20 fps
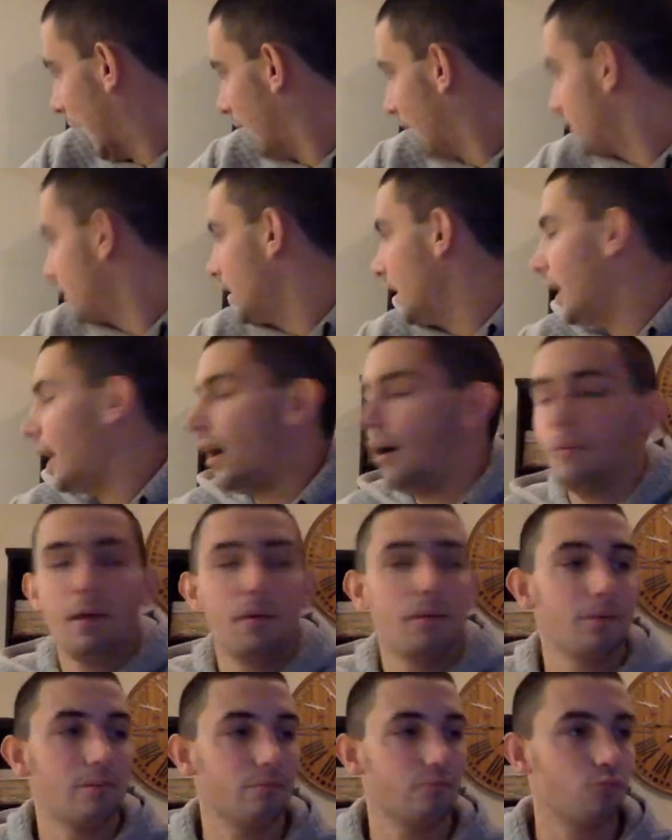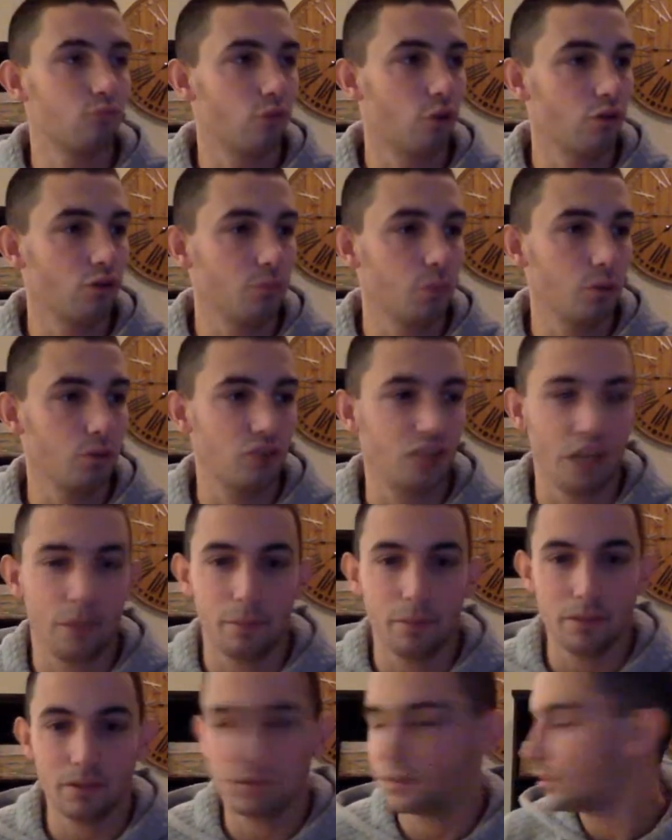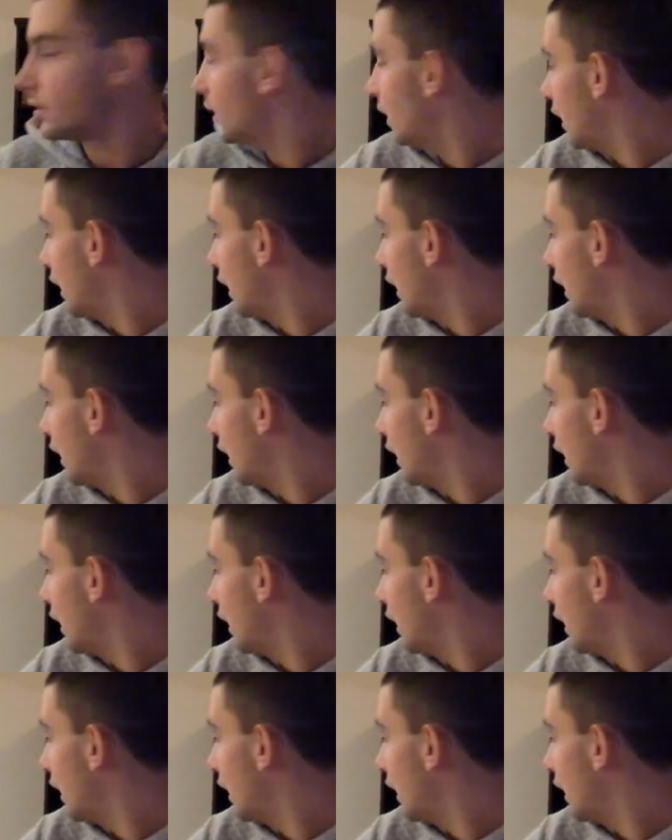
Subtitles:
So yeah, Alabama Rose Bowl champions.